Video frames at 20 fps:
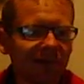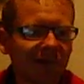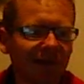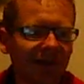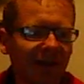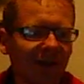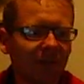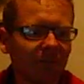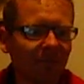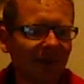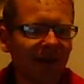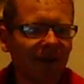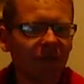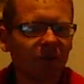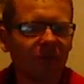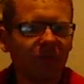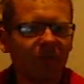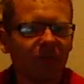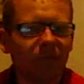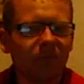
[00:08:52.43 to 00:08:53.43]
Ian
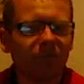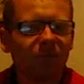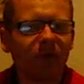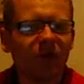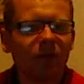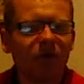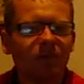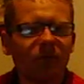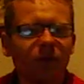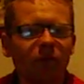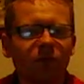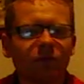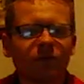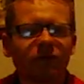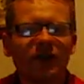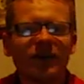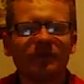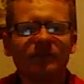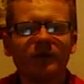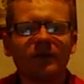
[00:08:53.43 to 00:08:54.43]
Malcolm,
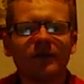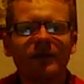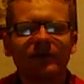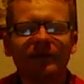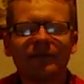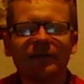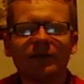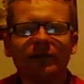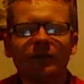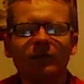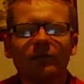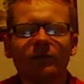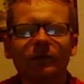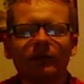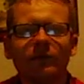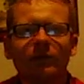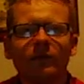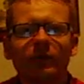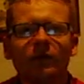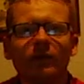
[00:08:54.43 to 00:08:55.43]
portrayed by
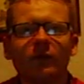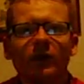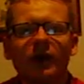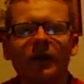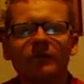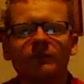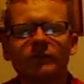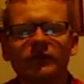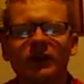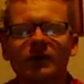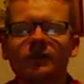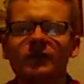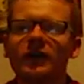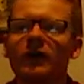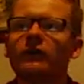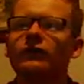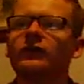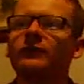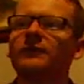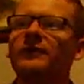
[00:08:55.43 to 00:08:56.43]
Jeff
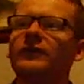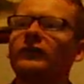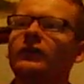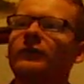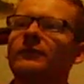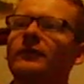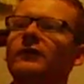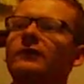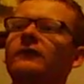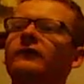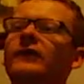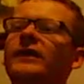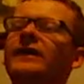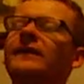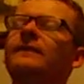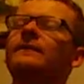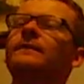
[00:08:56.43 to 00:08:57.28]
Goldblum in the movie.